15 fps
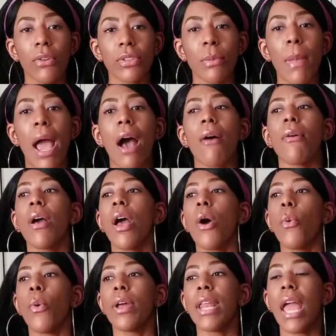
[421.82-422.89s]
them out
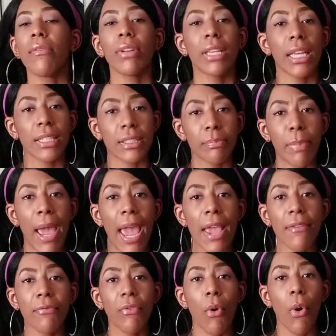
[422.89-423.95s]
when everything is paid
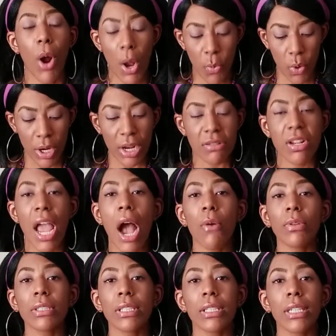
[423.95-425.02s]
for, when the account
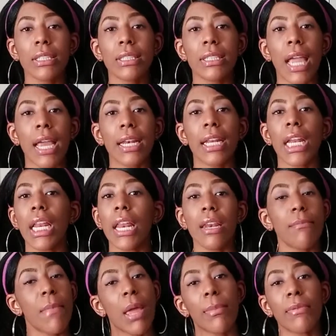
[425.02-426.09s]
was in good standing, and
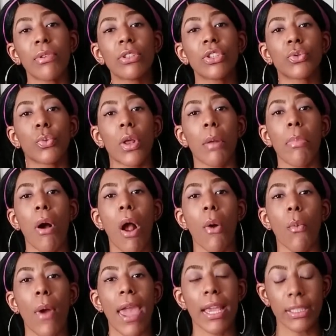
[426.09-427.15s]
maybe if you just want to part
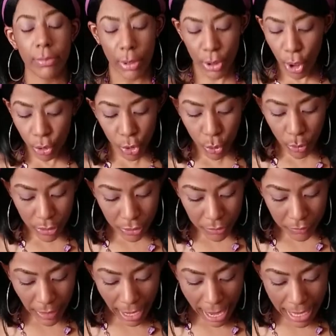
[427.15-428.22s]
ways, but don't do it too
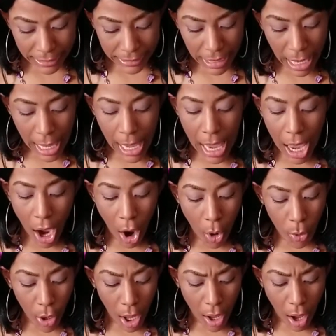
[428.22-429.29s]
fast. And
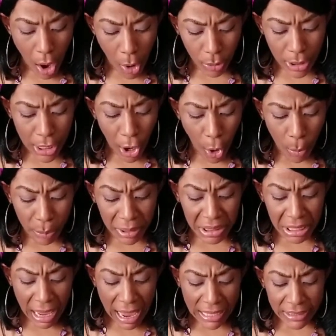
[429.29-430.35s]
all, uh, only open
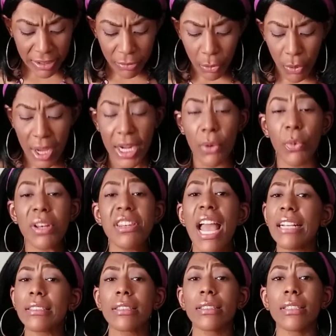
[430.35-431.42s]
lines of credit when
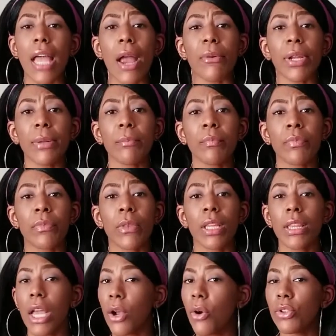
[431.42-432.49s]
necessary.
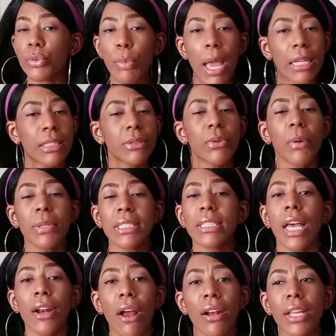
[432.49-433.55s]
That goes back to what we said
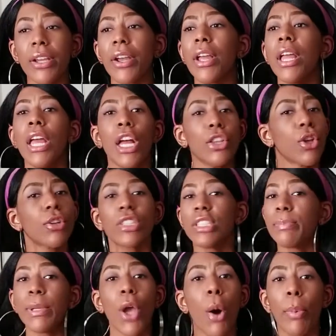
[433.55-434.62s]
earlier. Don't just
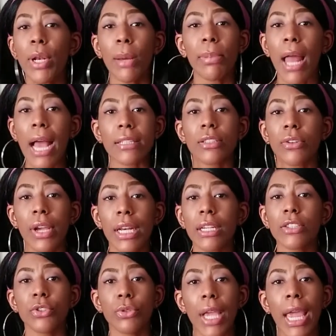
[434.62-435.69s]
be open up lines of credit because
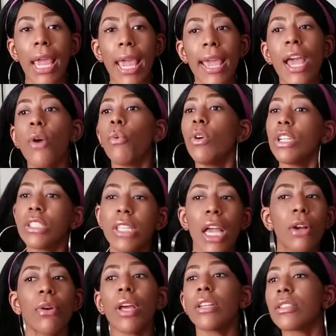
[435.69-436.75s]
you can. Once that
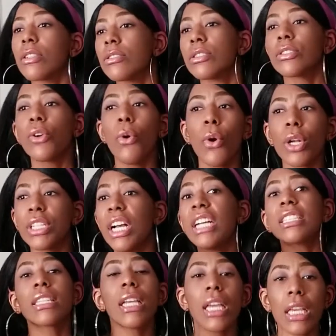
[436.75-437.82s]
credit score does
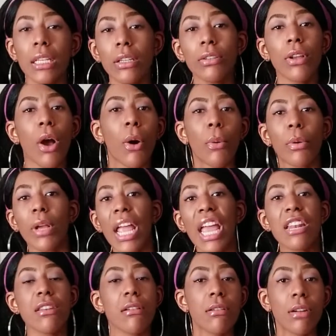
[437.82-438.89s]
get, you know, in
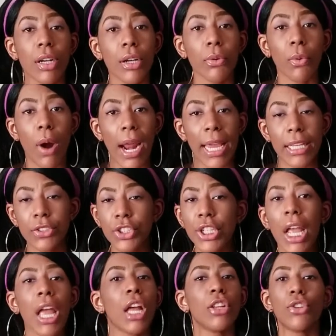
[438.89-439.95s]
the good range,
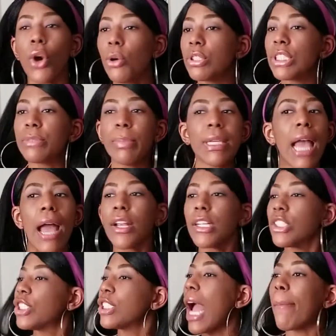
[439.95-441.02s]
don't just be out here
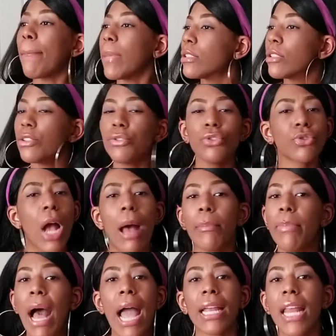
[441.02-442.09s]
shopping till you drop
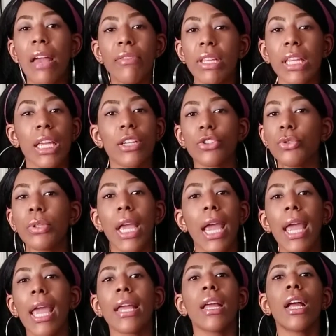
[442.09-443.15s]
buying everything because you
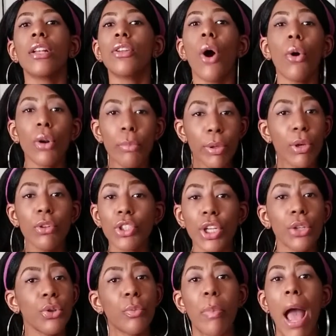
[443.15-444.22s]
can. Don't abuse your
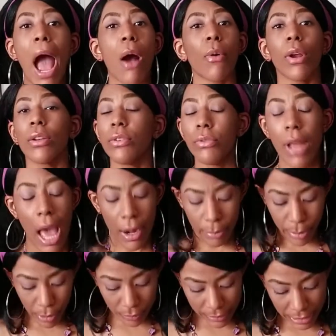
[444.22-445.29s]
new power. Do not
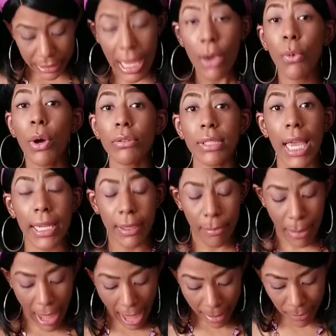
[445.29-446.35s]
abuse it. They will take it
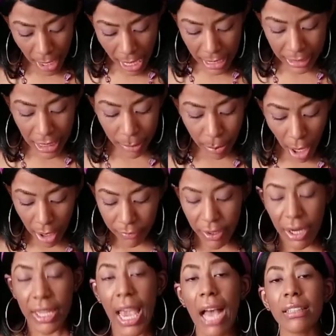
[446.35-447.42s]
back. Keep all of your
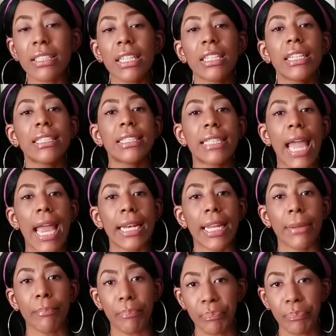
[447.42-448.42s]
accounts in good standing.